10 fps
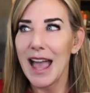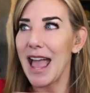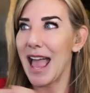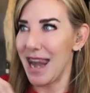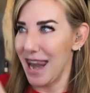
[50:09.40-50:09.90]

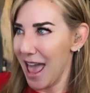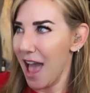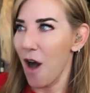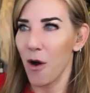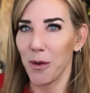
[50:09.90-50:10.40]
and
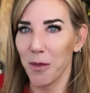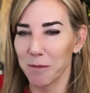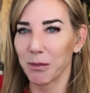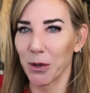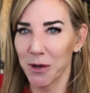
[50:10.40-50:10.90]
now the
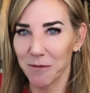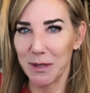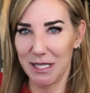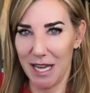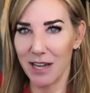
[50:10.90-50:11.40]
burden of
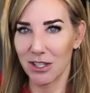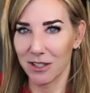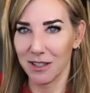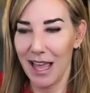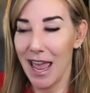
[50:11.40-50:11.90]

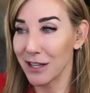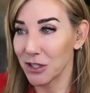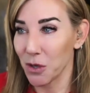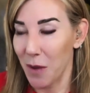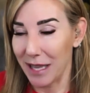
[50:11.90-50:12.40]
potential hands
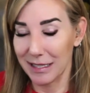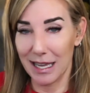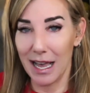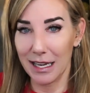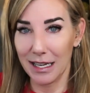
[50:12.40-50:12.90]
you
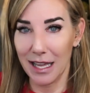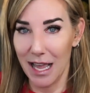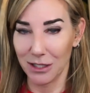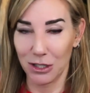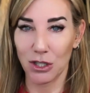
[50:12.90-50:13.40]
anxiety
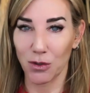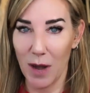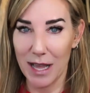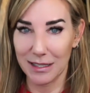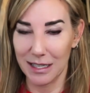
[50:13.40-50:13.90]
and
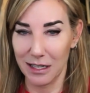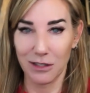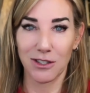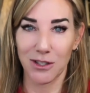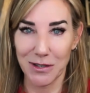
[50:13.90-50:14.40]
stress and
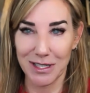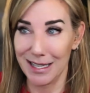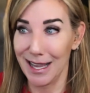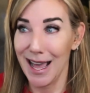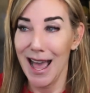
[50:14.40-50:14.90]

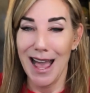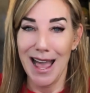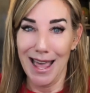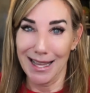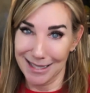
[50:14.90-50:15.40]
uncertainty.
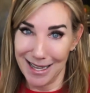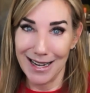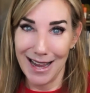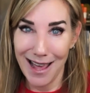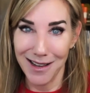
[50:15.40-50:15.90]
It's kind
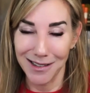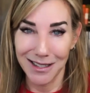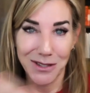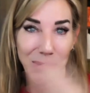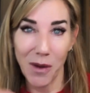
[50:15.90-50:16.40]
of hell.
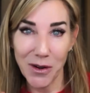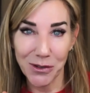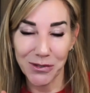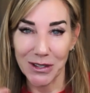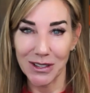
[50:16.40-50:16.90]
It's
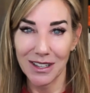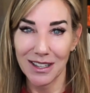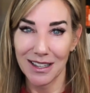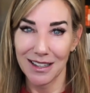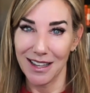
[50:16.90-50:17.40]
wonderful
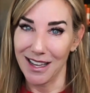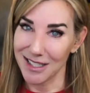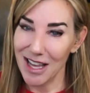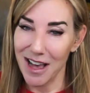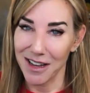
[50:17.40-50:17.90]
and
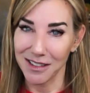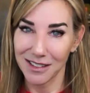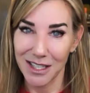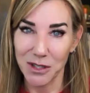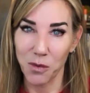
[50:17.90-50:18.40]
it's hell.
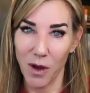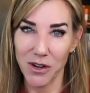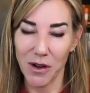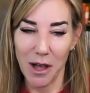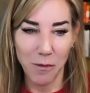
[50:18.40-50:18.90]
It's
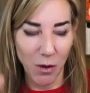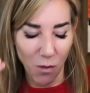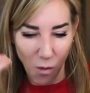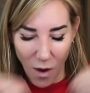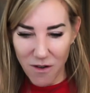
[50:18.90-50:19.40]
wonder hell. But
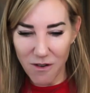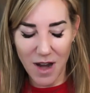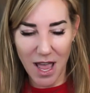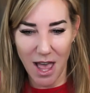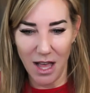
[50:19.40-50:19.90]
wonder
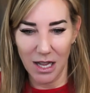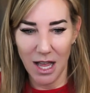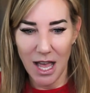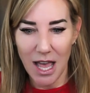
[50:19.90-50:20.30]
hell